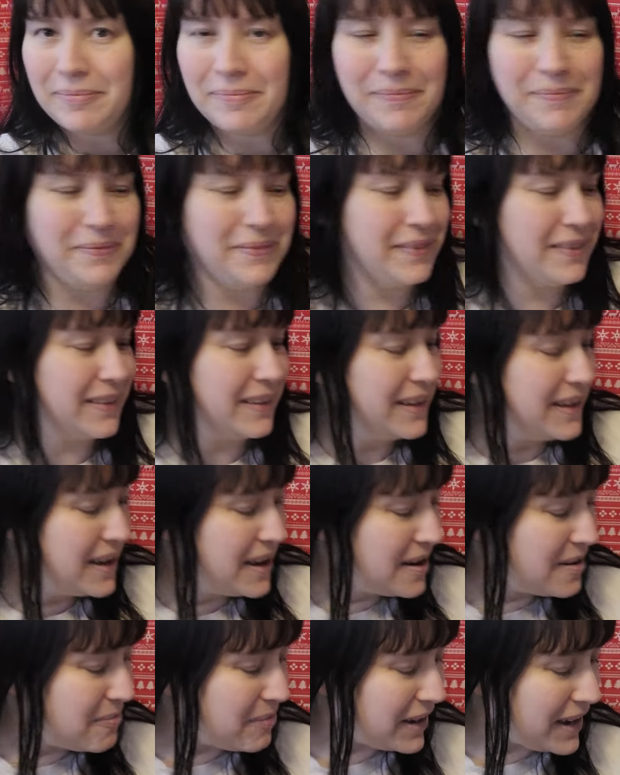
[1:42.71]

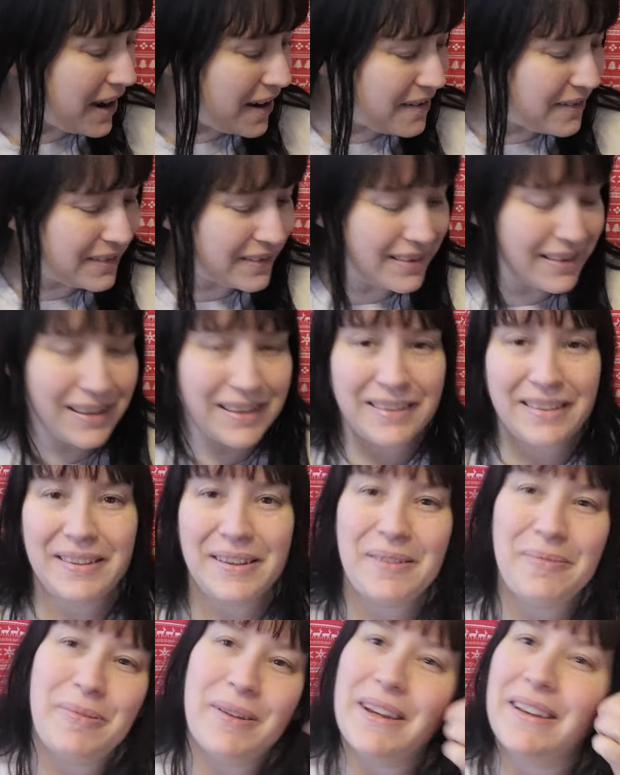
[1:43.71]
But yeah, I was like
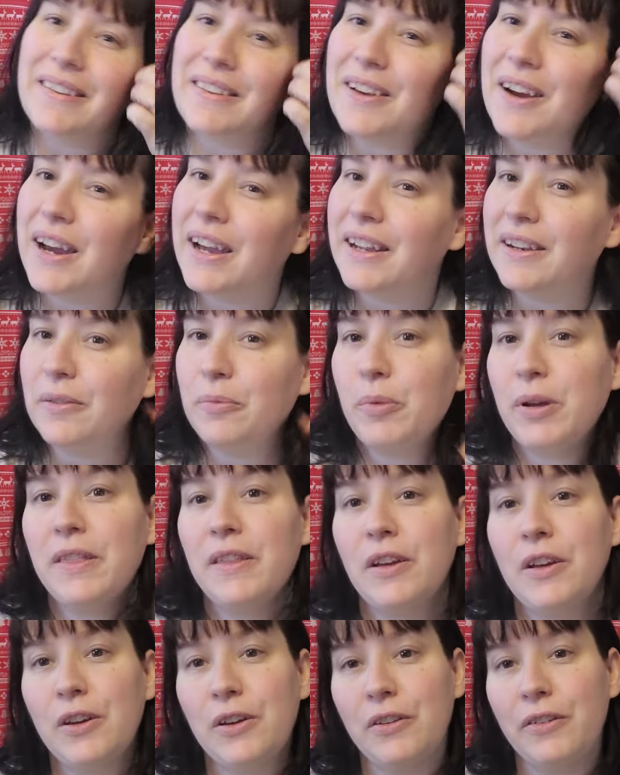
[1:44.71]
super excited, and when
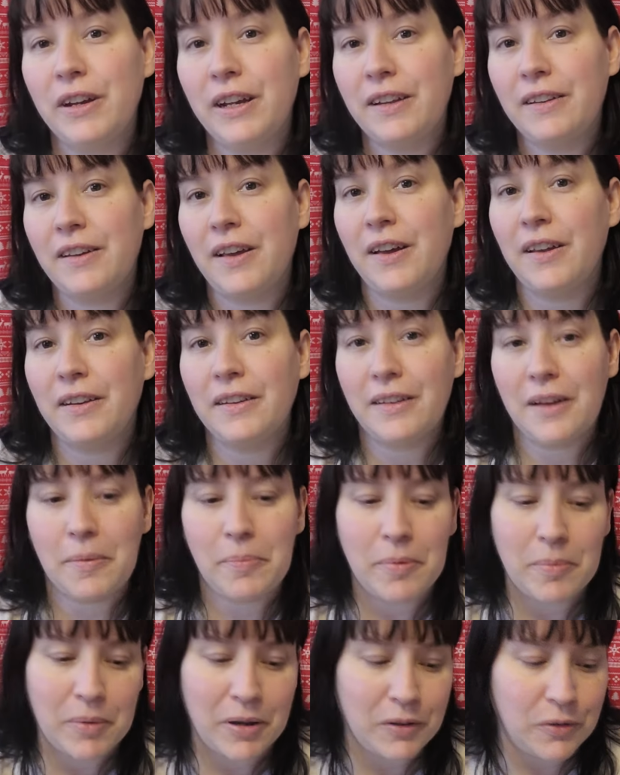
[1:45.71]
the courier turned
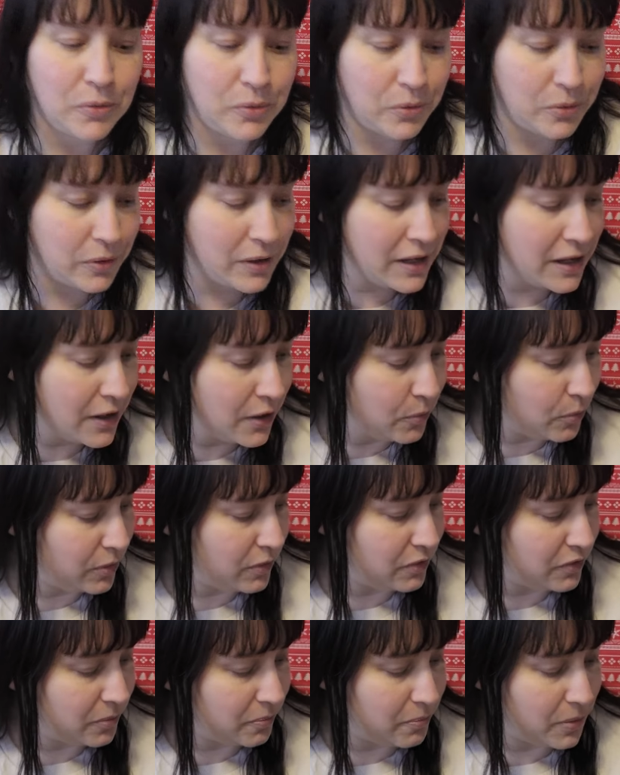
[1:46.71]
up at my door
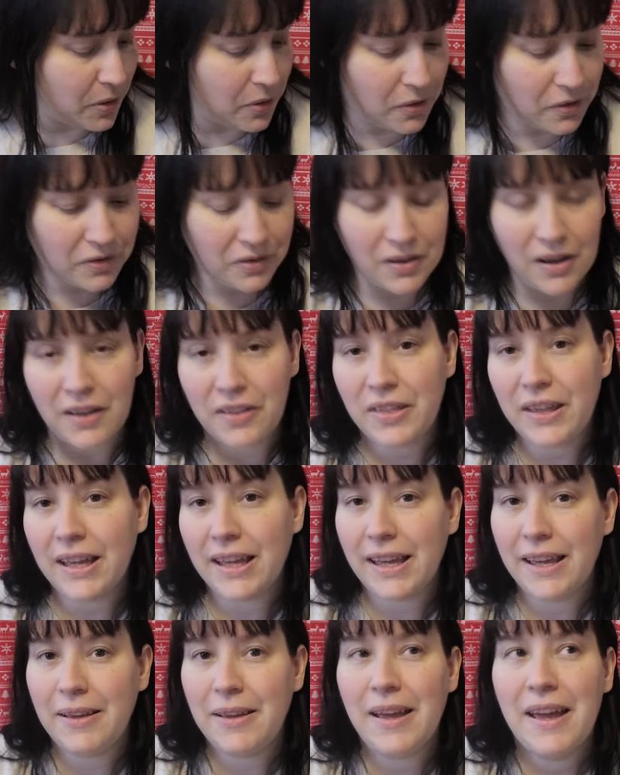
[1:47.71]
with the box, I
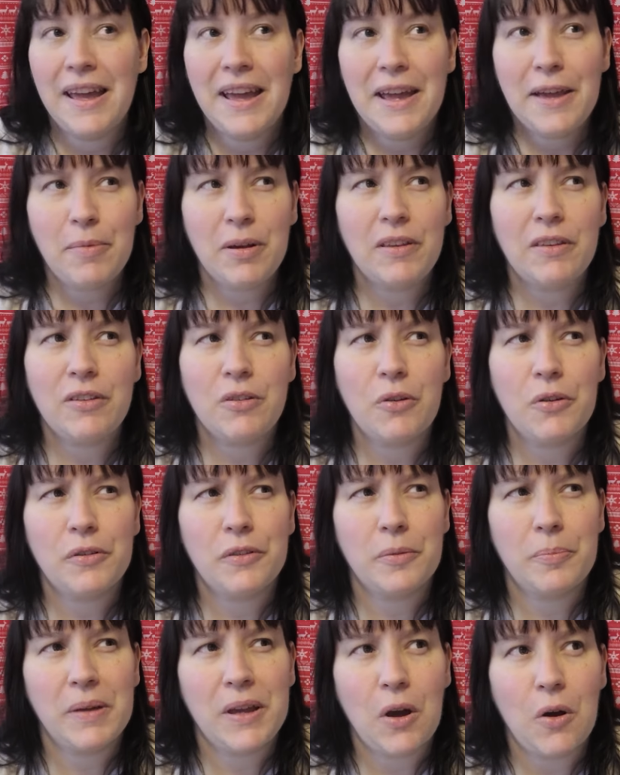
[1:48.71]
think he must have thought I
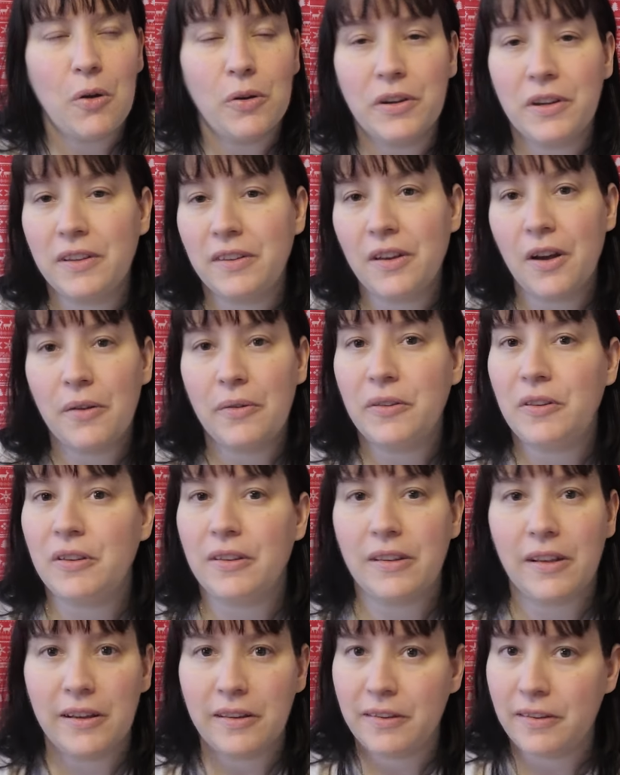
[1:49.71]
was a bit odd because I was
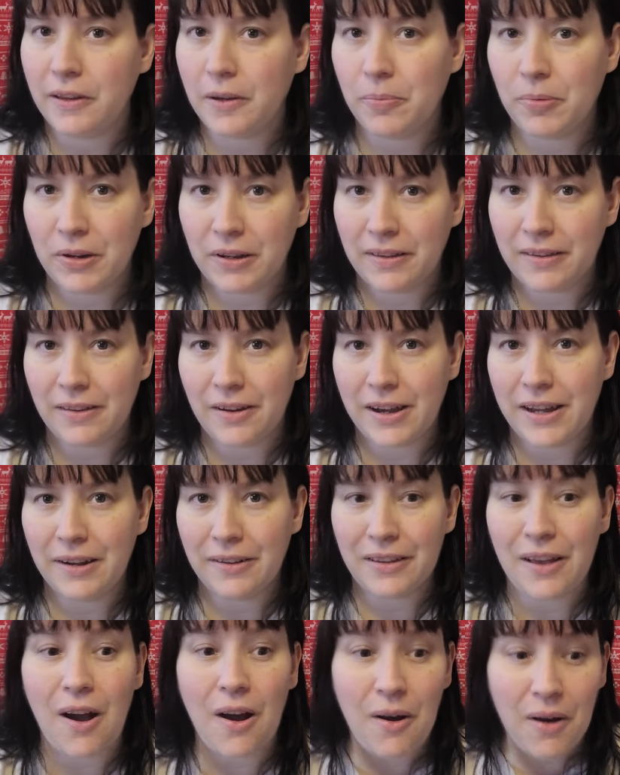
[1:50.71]
just like super excited. I
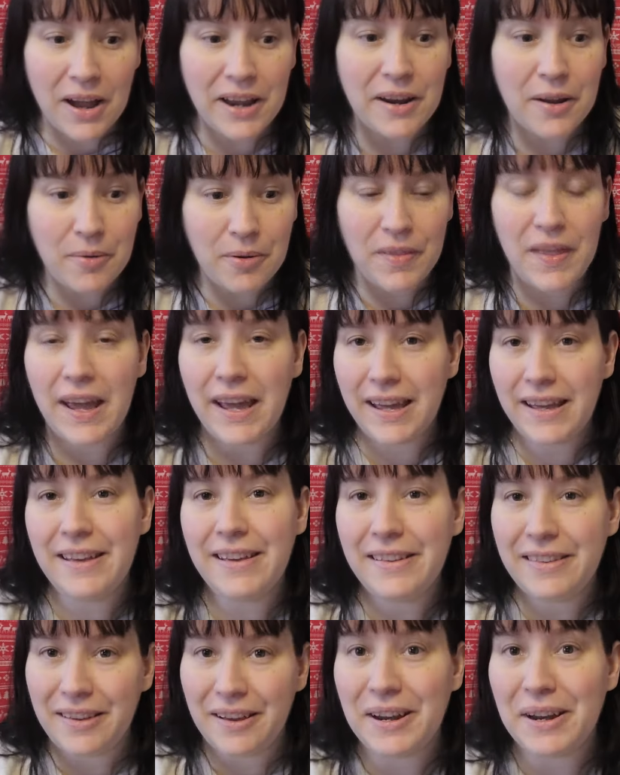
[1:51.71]
was like, oh, I know what that
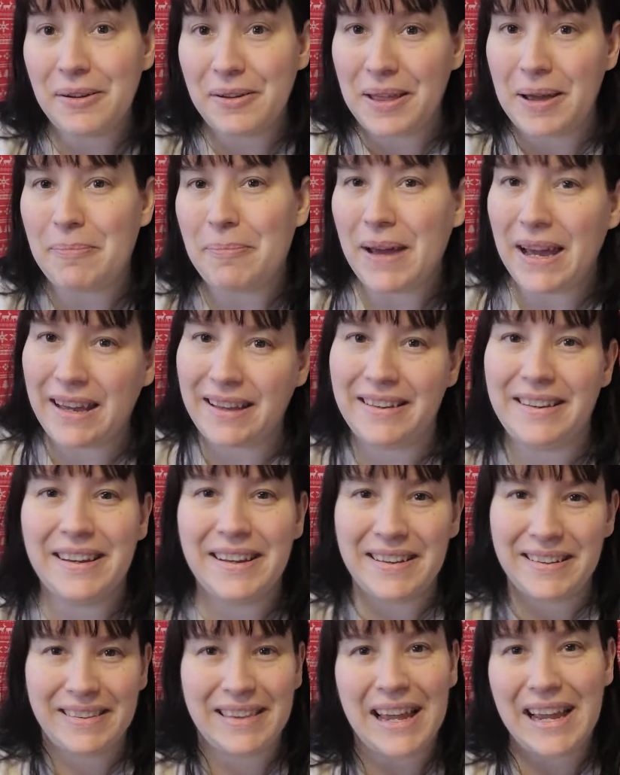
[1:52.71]
is, I know what that package
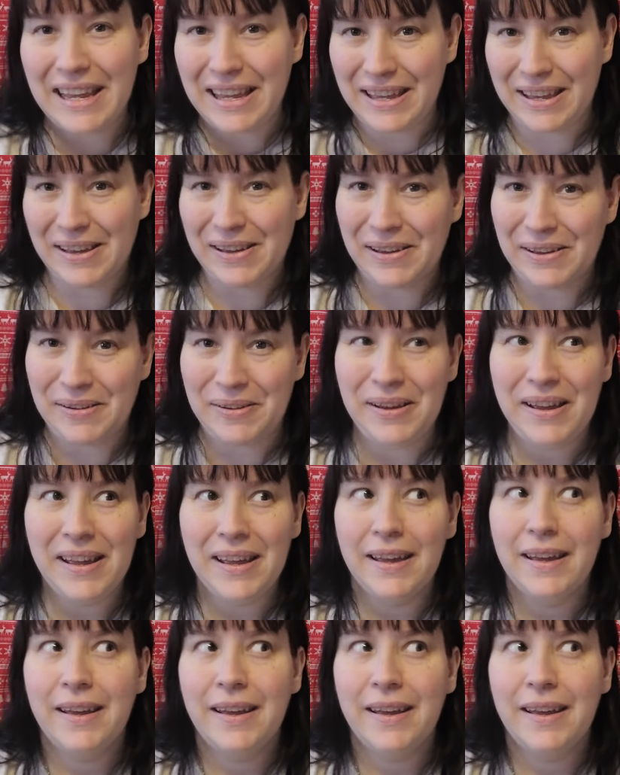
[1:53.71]
is, thank you.